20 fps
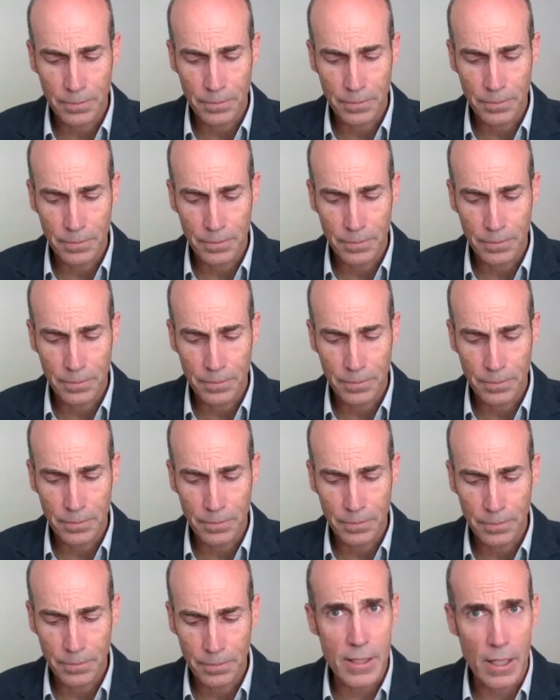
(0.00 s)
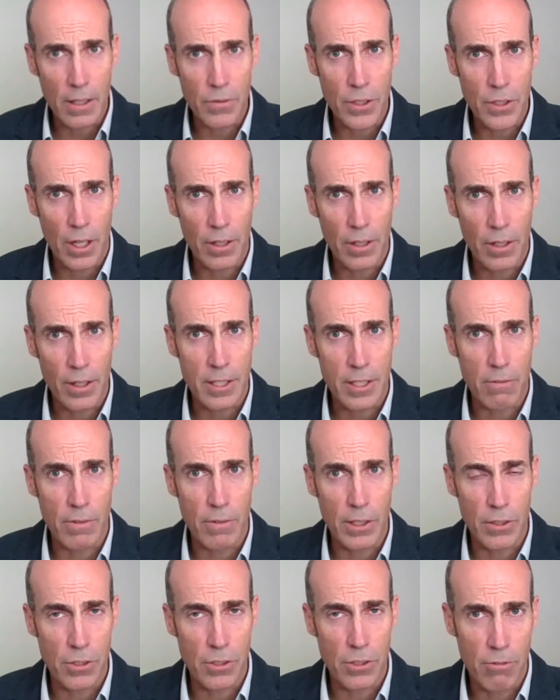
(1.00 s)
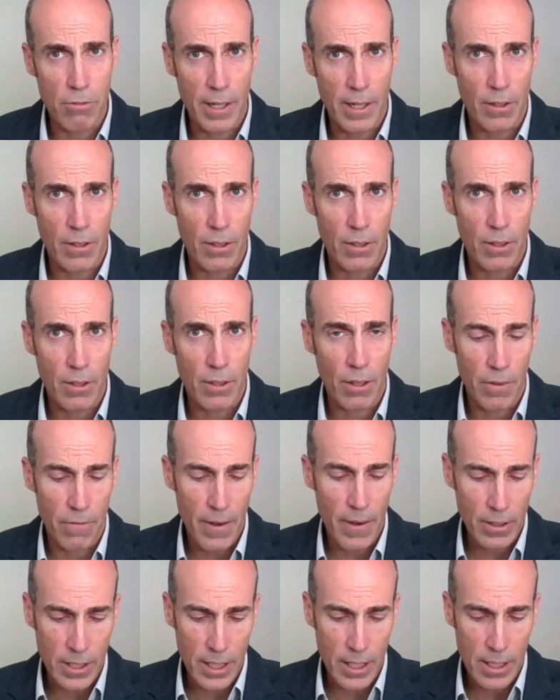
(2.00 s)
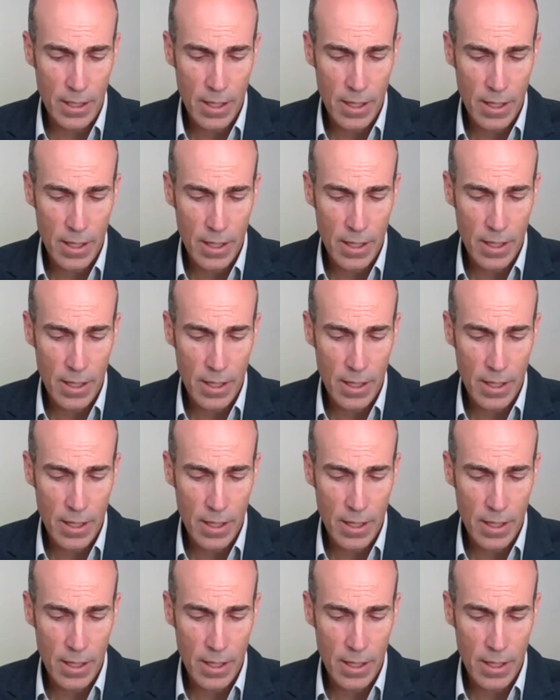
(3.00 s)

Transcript: which we pride ourselves on as a real strength of the faculty,